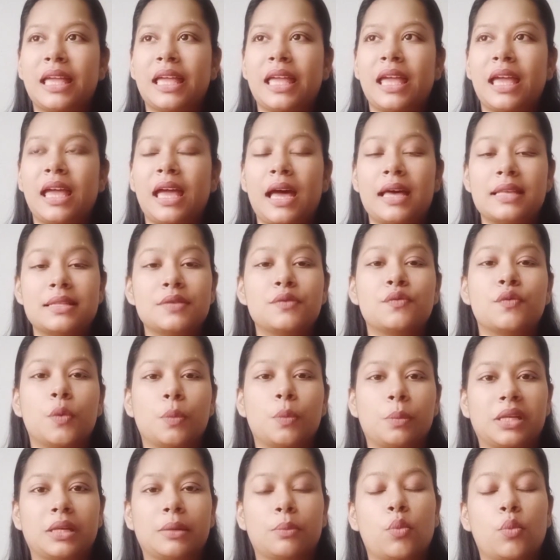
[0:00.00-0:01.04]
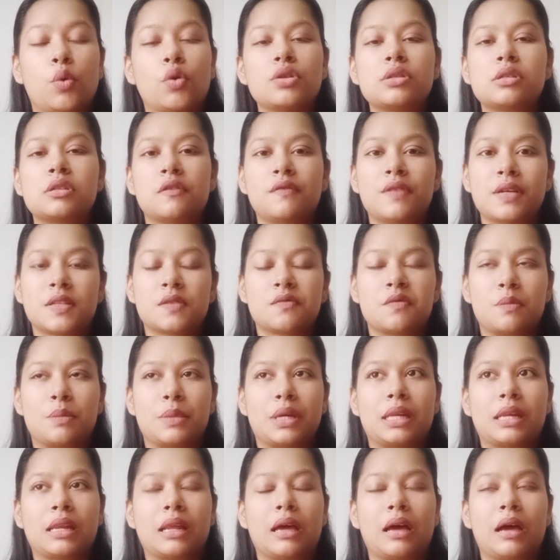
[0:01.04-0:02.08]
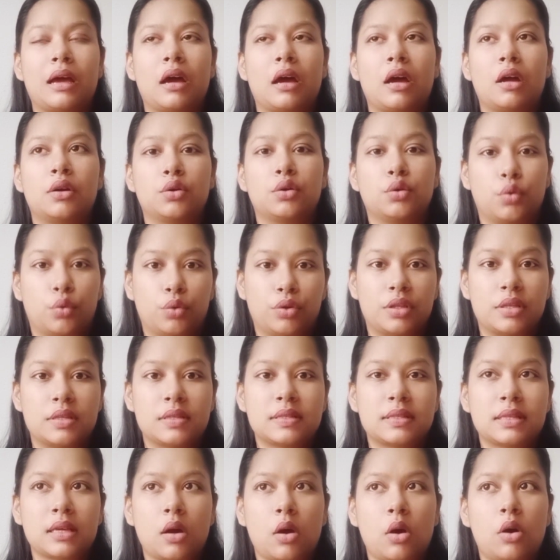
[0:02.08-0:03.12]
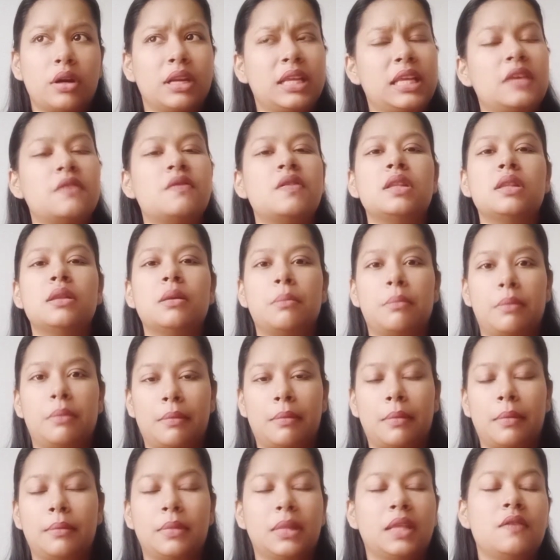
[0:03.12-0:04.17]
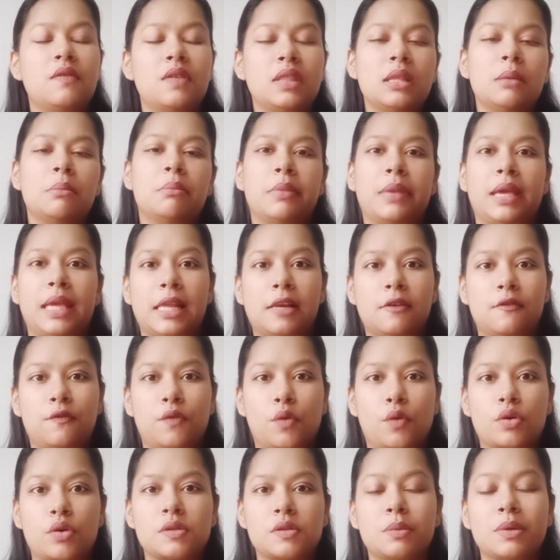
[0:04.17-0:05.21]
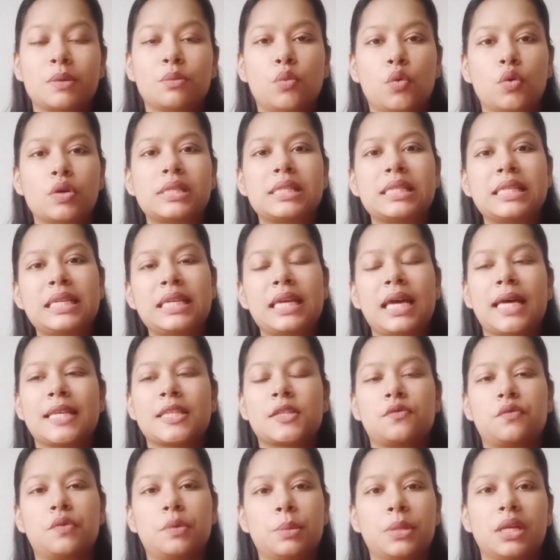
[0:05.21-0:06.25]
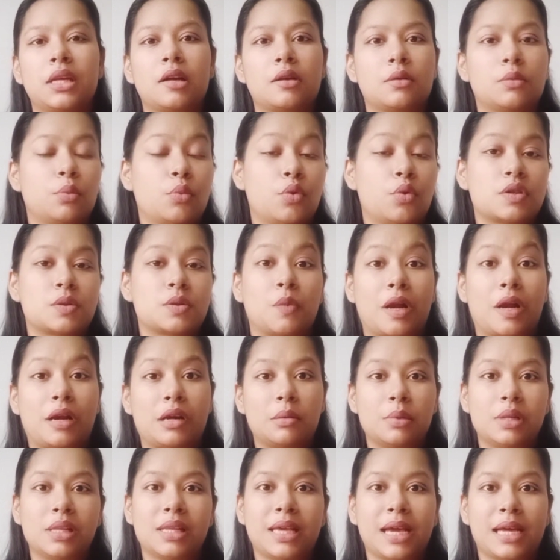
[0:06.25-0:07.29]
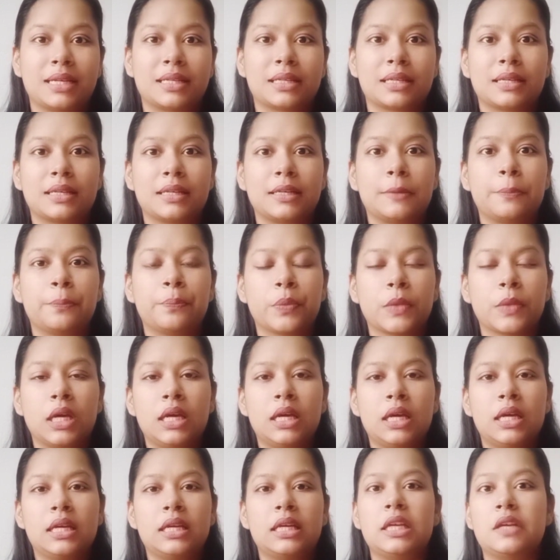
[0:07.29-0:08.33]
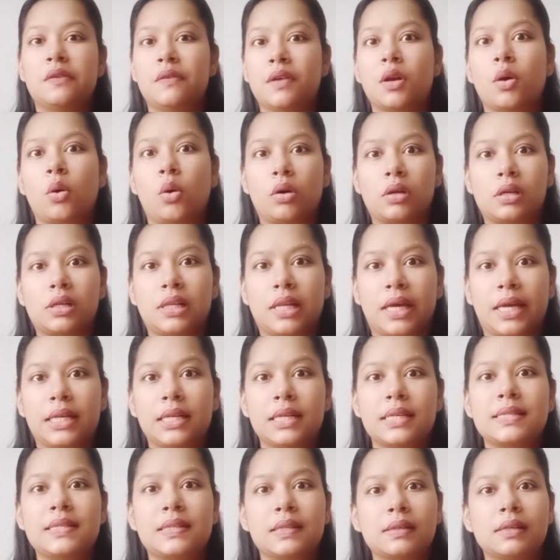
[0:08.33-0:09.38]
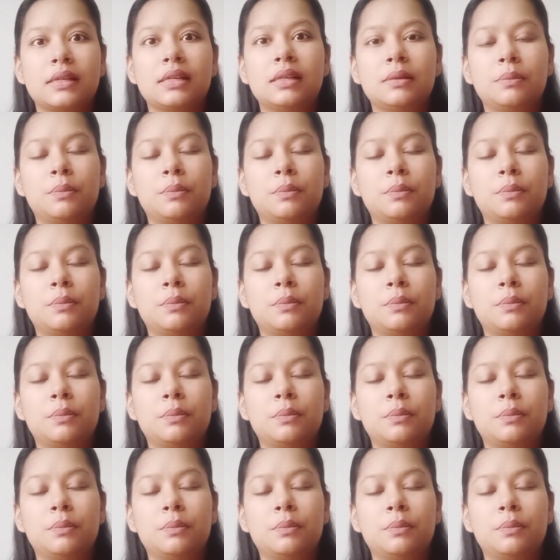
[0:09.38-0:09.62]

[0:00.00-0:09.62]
as a woman, most of us women know this, or even the male folks, but mostly as women are the most vulnerable category. Even online, a single